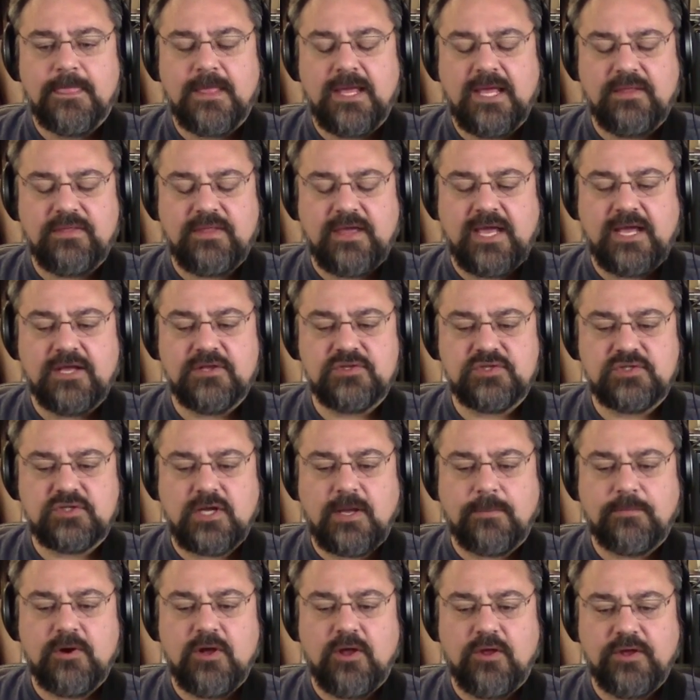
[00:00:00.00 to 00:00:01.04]
and they had
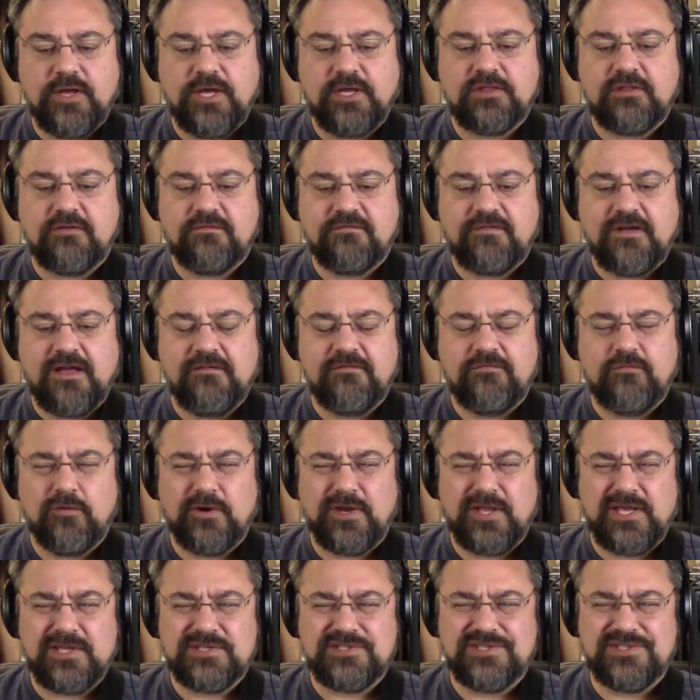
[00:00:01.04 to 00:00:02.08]
stopped calling it the
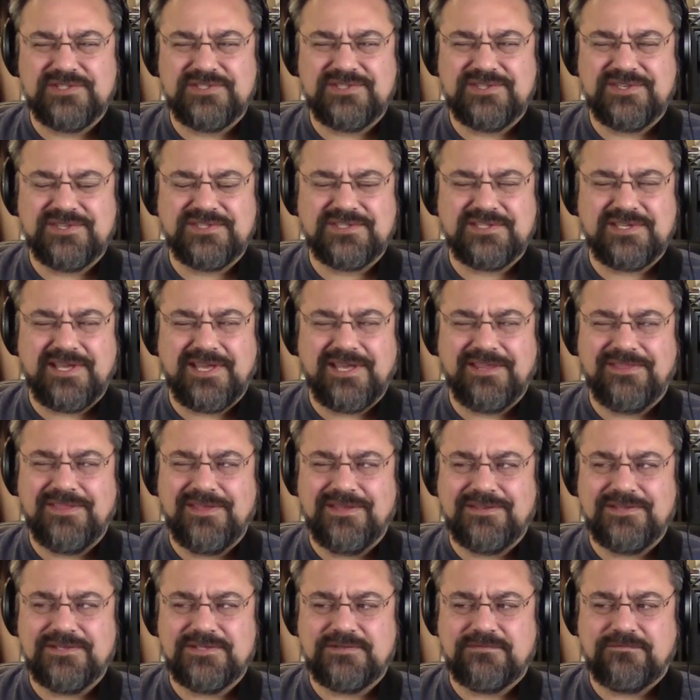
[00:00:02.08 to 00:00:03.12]
540S because I
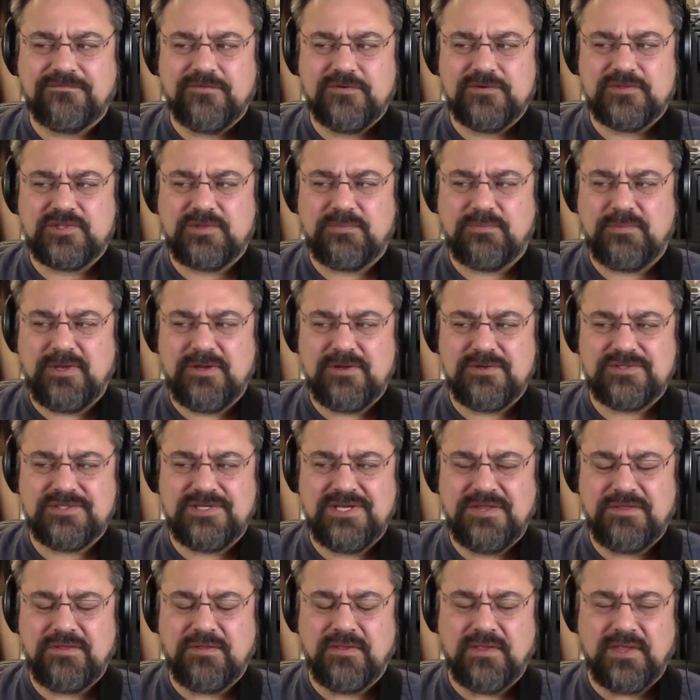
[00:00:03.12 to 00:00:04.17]
think this first appears
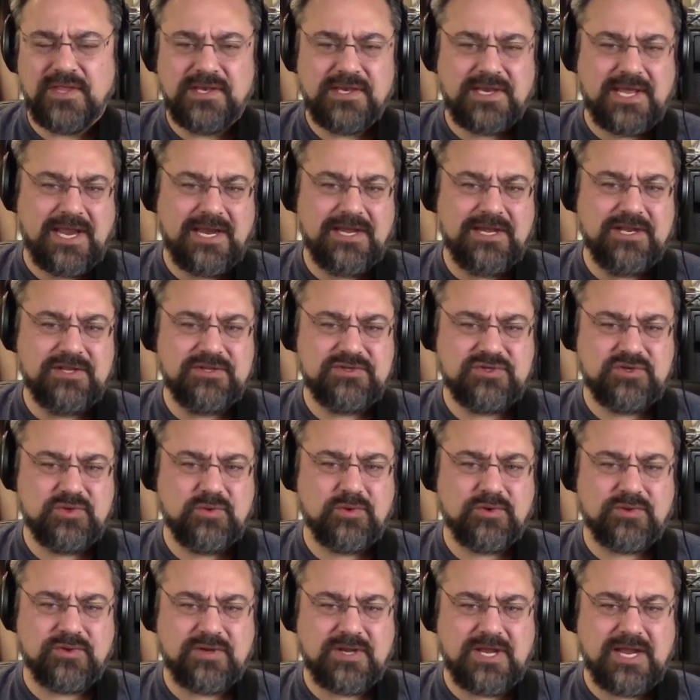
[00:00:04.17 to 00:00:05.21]
in either the
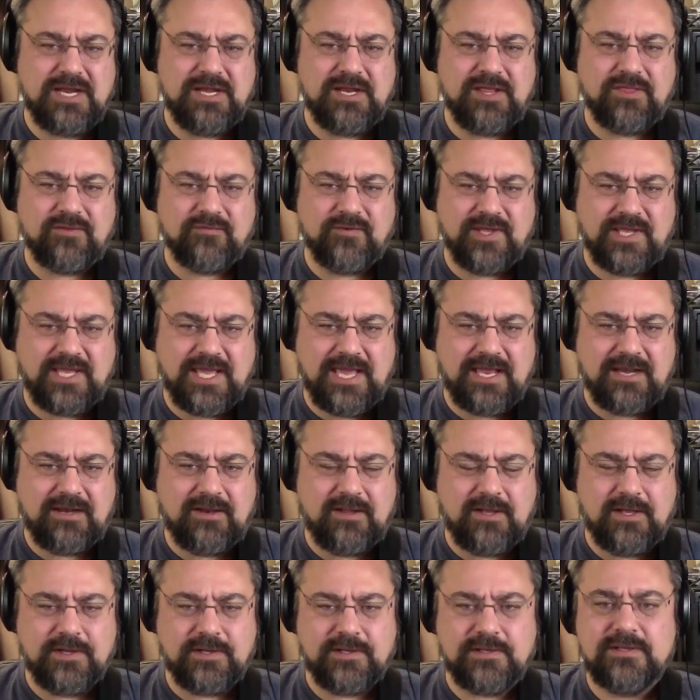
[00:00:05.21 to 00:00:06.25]
92 or the 93
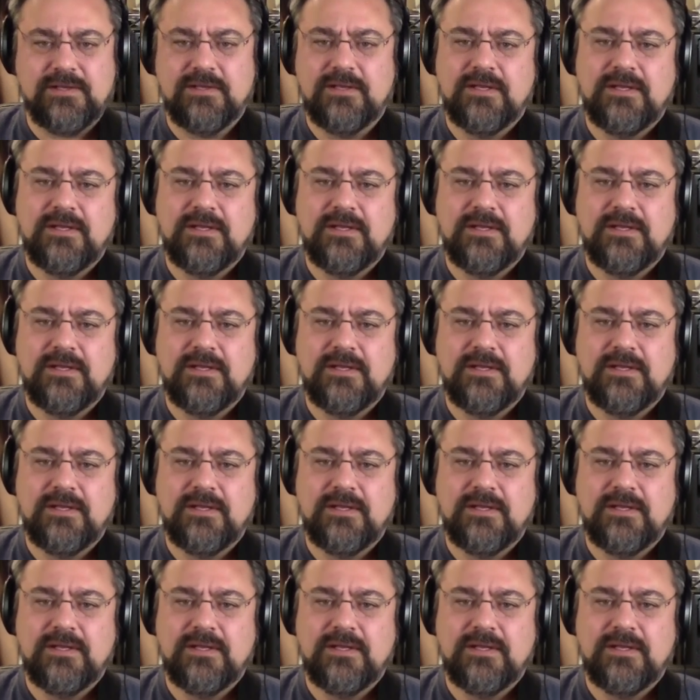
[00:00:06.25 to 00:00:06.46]
catalog.